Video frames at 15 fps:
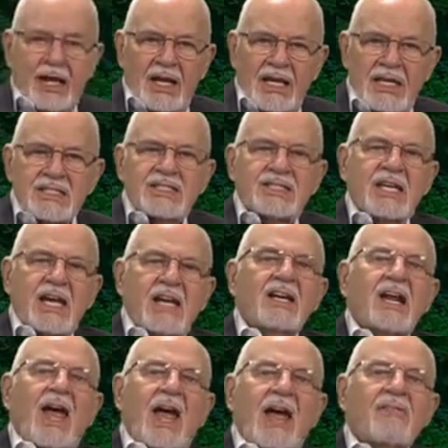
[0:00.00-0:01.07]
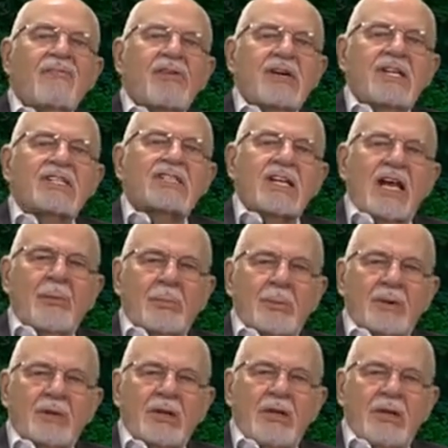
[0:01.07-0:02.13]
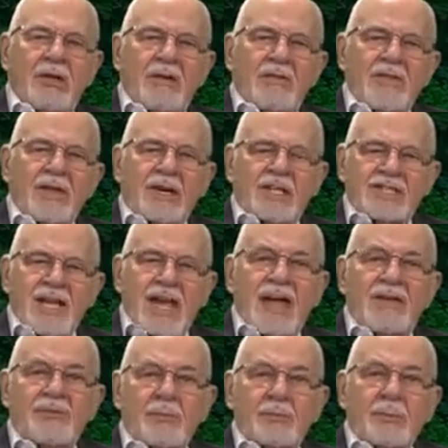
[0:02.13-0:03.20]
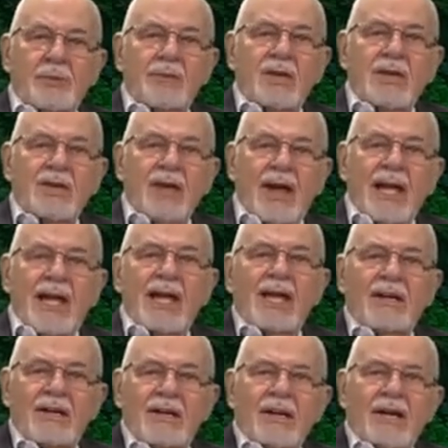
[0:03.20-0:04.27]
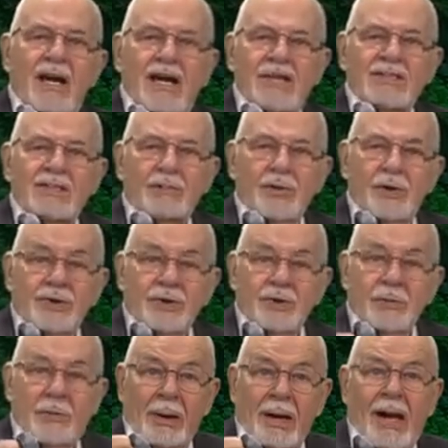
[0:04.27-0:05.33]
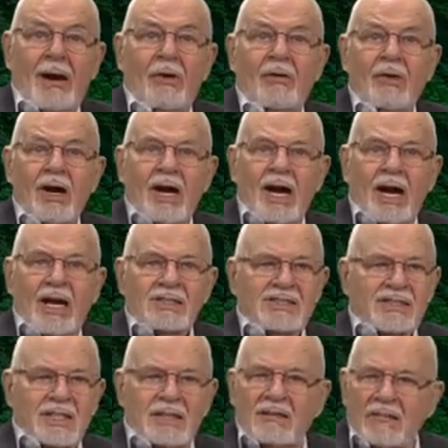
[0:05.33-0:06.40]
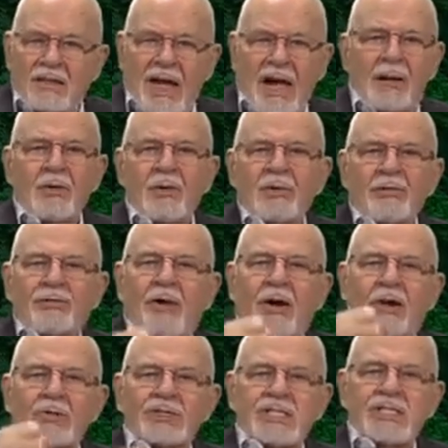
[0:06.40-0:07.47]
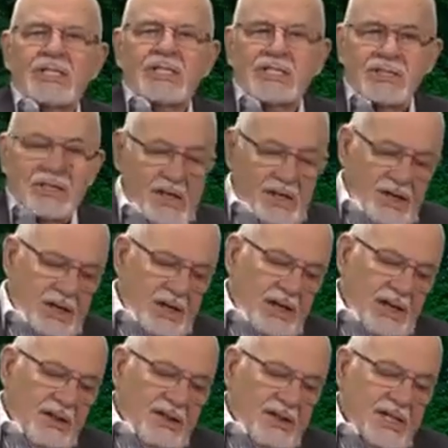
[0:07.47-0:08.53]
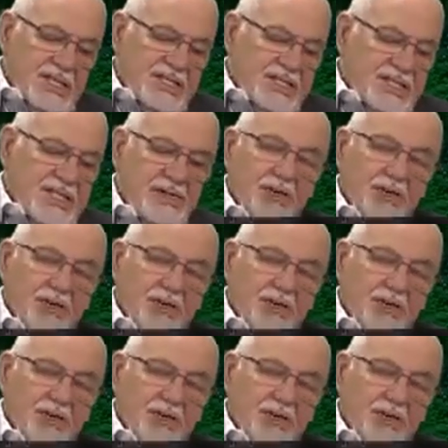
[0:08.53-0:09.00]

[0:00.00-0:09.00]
he is saying to every disciple that has ever put their hand, as it were, to the plow and said, I'm going to follow Jesus. This is